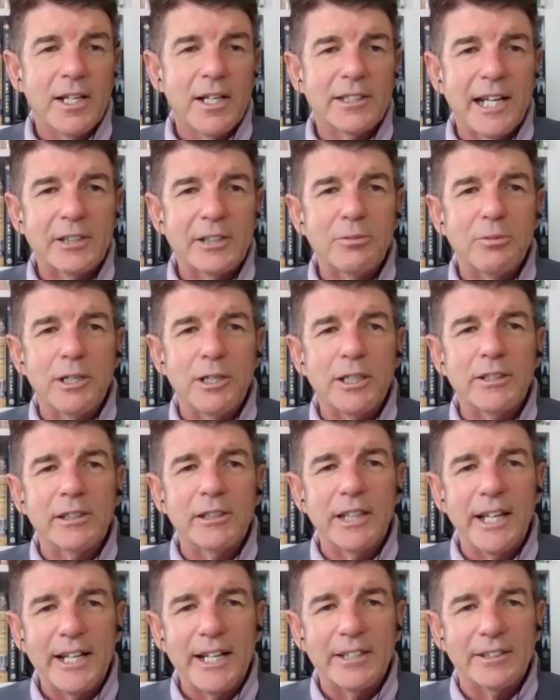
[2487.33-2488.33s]
because that's one of
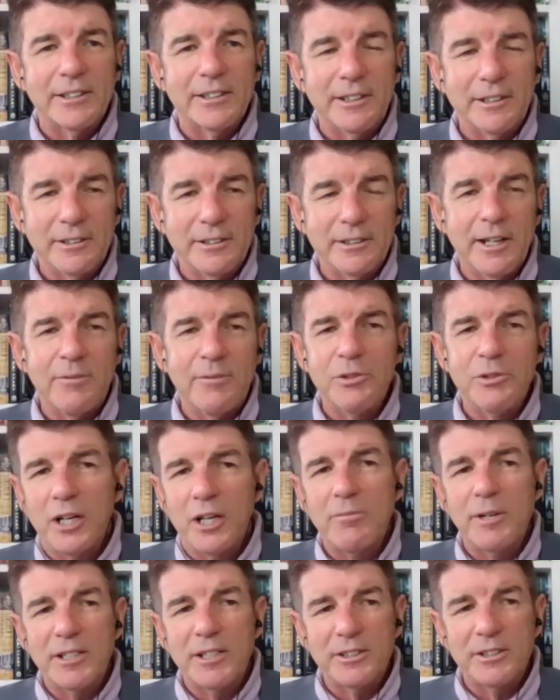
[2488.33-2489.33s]
the legacies of
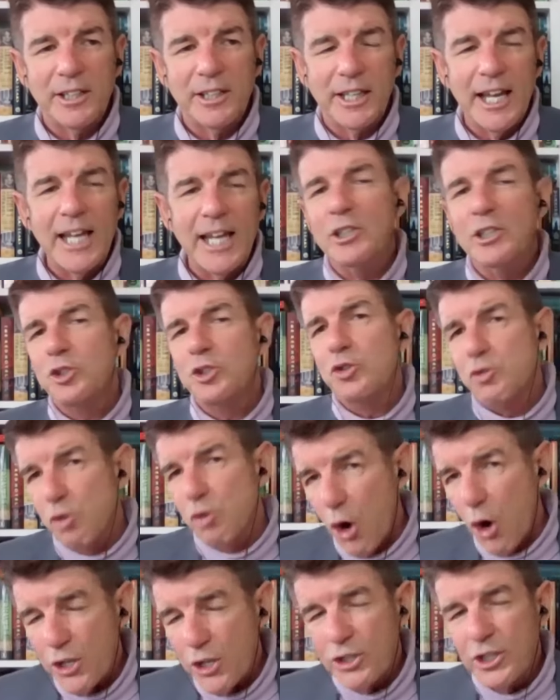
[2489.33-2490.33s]
Jagmeet Singh. He
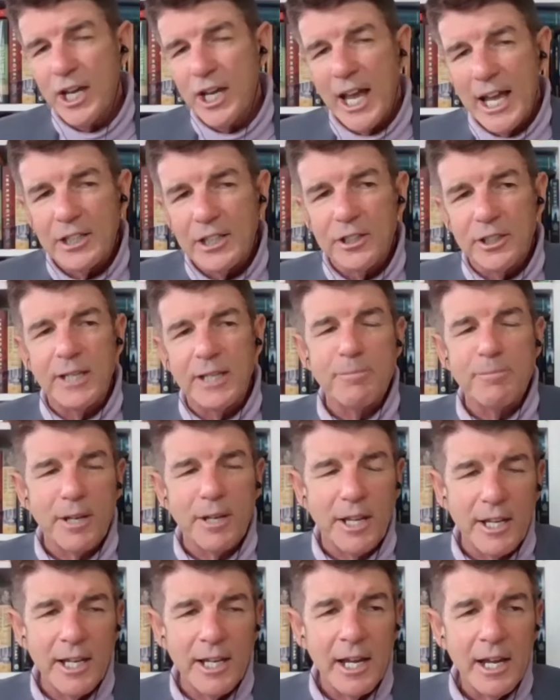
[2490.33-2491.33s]
destroyed the
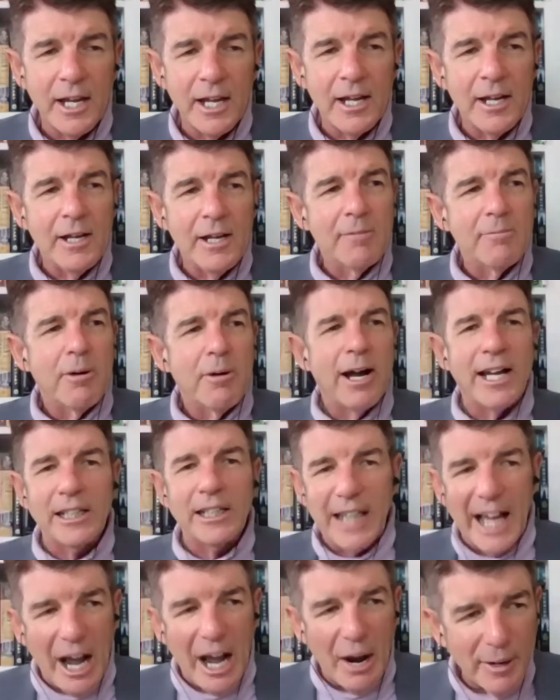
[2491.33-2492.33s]
NDP by
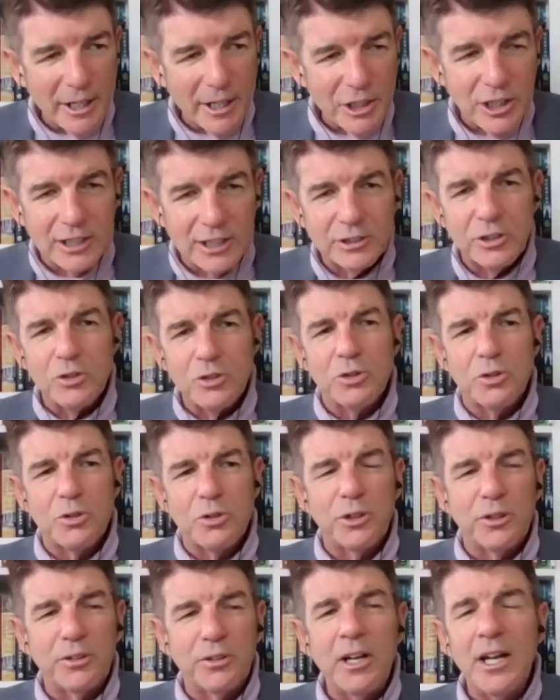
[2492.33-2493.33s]
allowing Justin
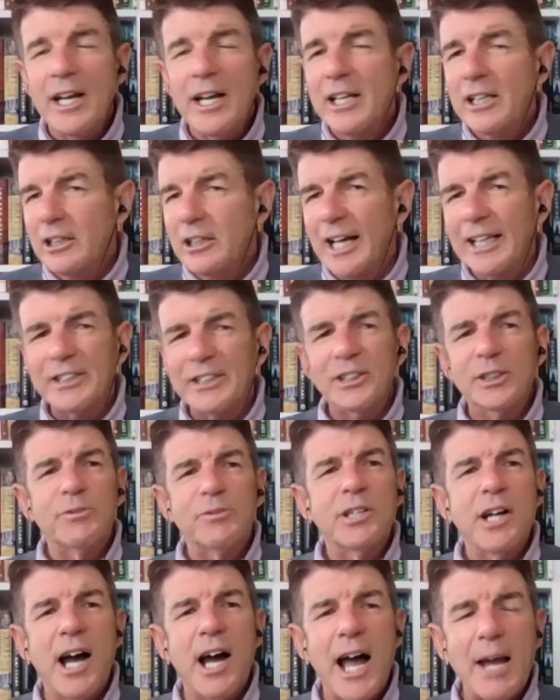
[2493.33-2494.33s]
Trudeau lots
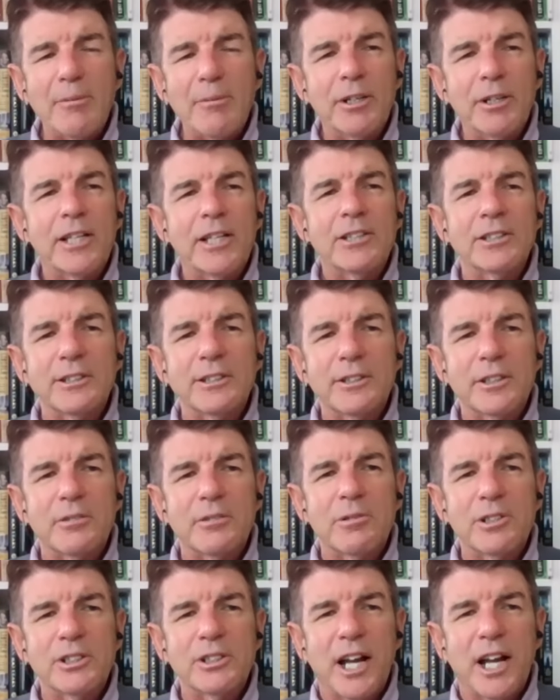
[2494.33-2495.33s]
of time to
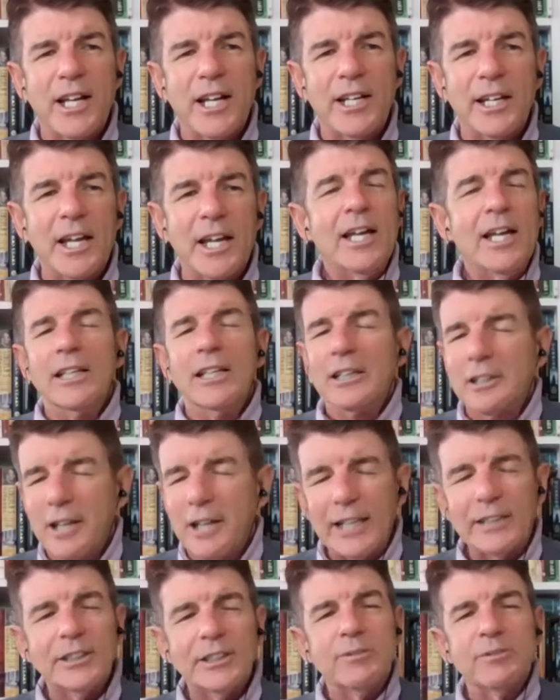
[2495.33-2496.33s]
consider resigning,
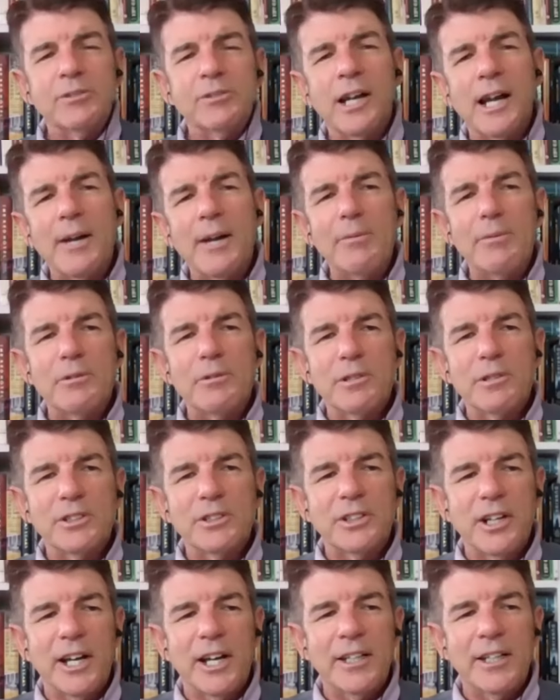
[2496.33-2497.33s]
lots of time to
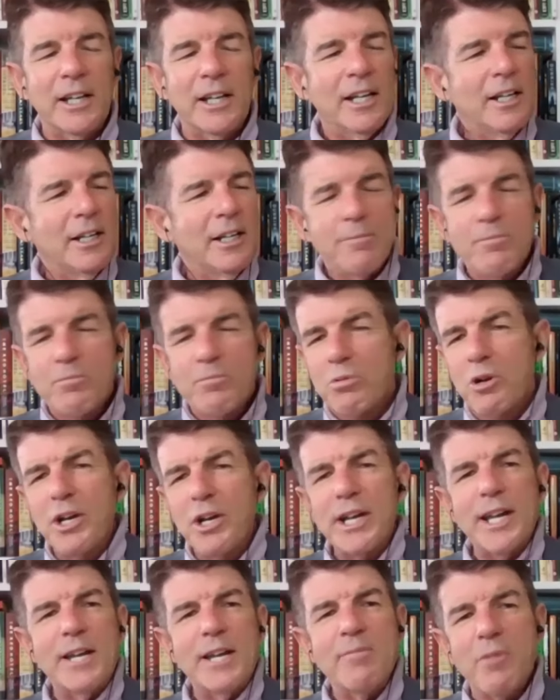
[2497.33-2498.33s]
resign,
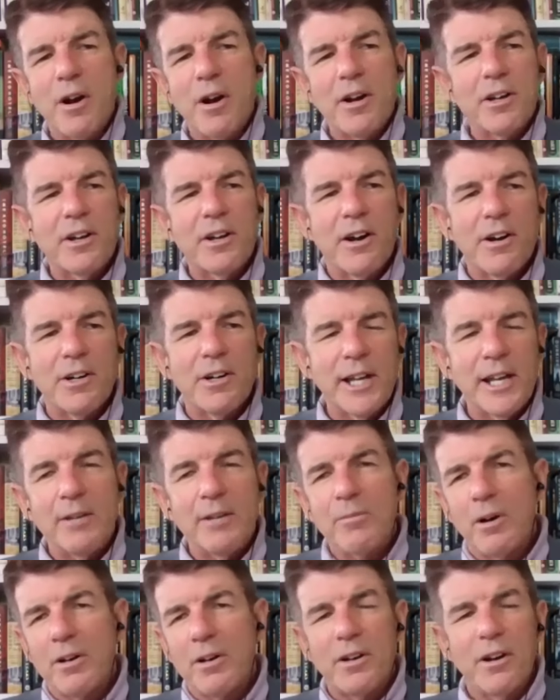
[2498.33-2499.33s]
bring in Mark Carney,
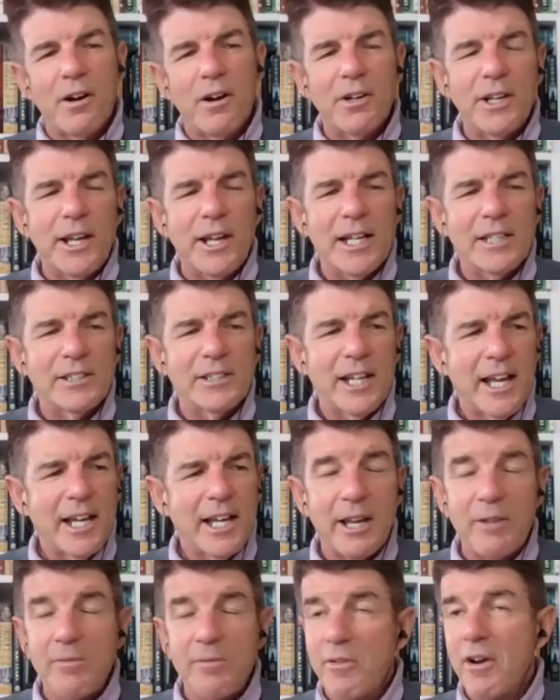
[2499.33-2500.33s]
and Mark Carney has
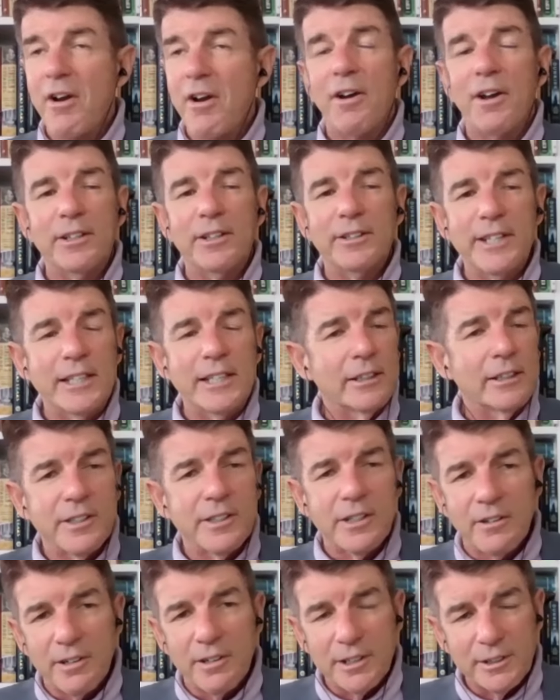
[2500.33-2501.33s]
had a very
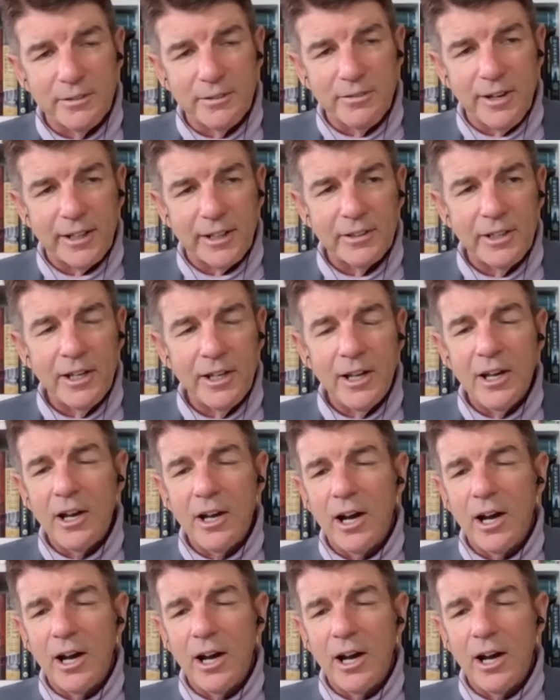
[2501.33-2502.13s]
deleterious effect